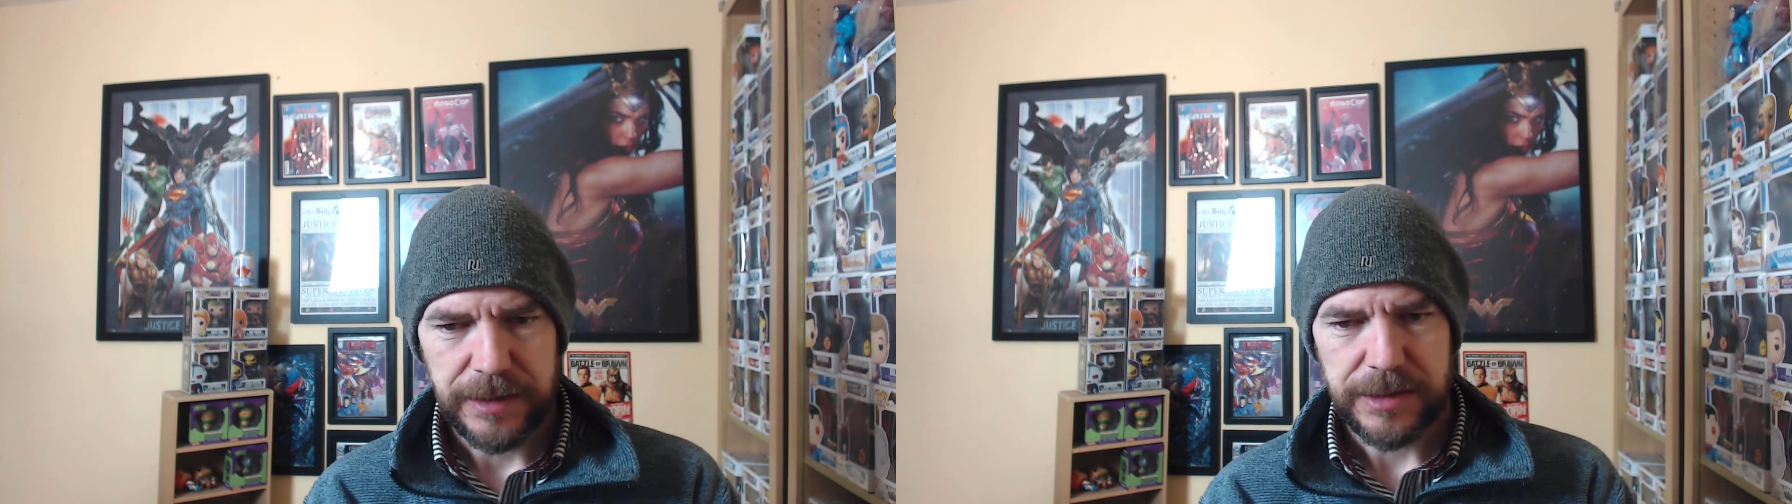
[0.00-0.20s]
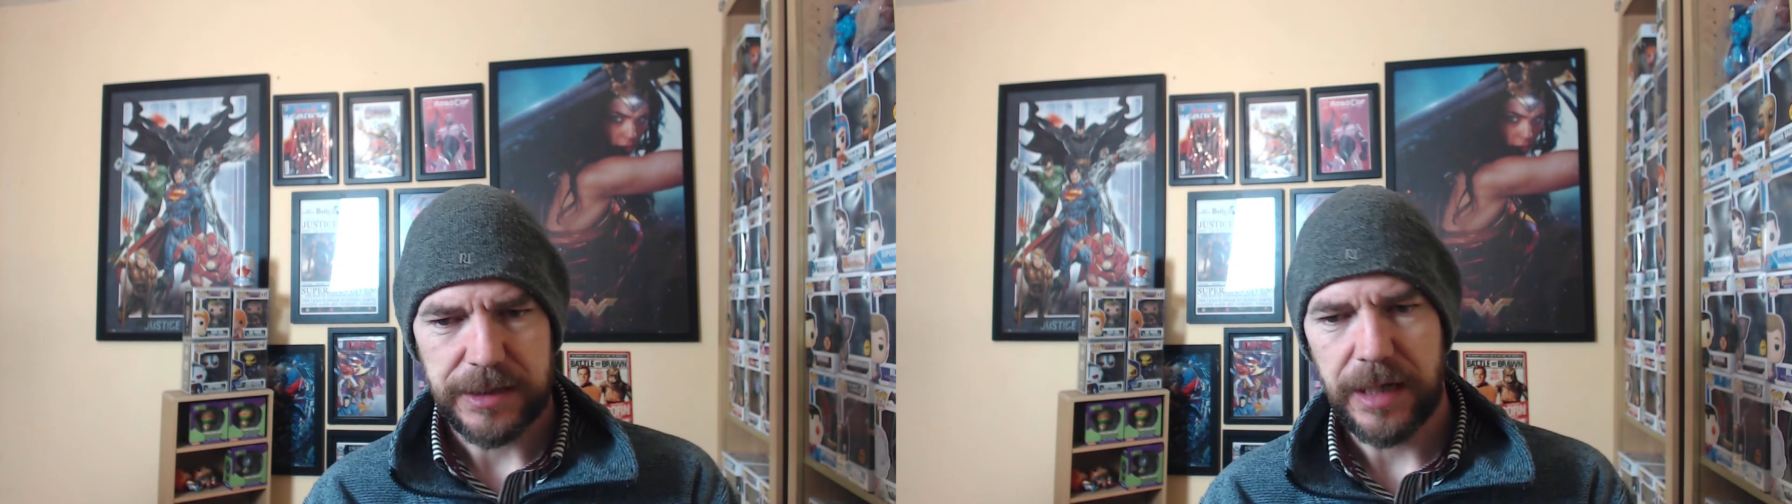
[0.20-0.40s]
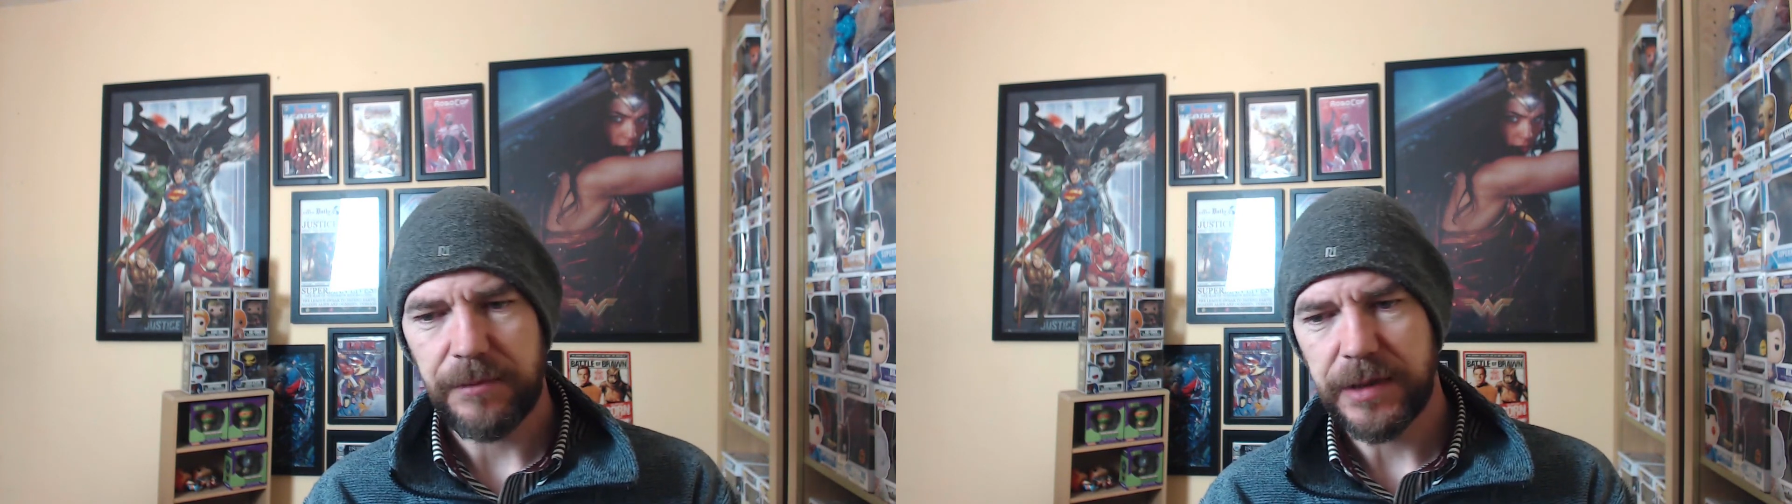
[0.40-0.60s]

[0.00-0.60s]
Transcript: Shame